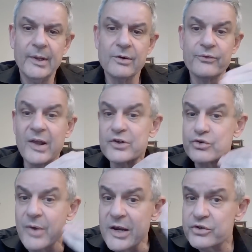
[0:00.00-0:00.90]
There are
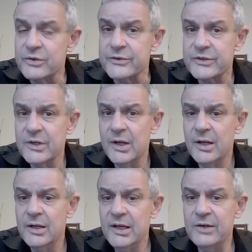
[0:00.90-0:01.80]
fluctuations
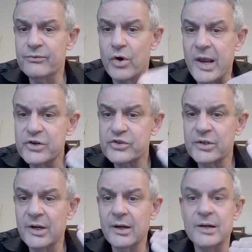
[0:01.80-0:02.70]
in
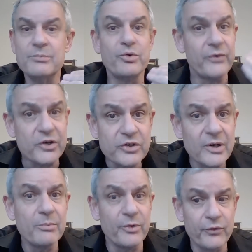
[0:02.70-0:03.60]
vocational and
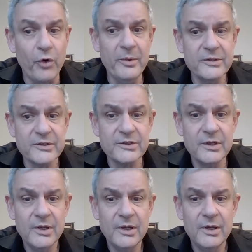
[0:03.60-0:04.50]
professional performance,
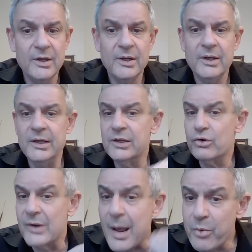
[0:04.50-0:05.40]
in
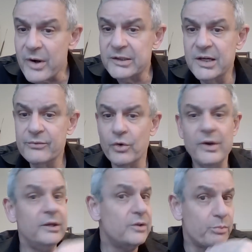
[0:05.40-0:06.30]
collaborative
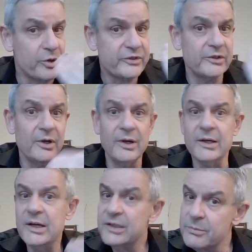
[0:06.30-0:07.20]
or interpersonal
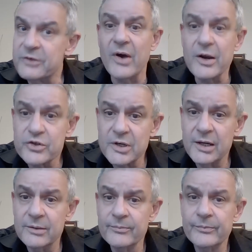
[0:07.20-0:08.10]
and intimate
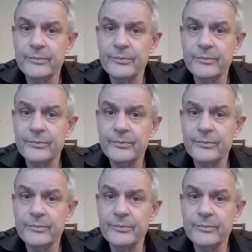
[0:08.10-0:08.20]
functioning.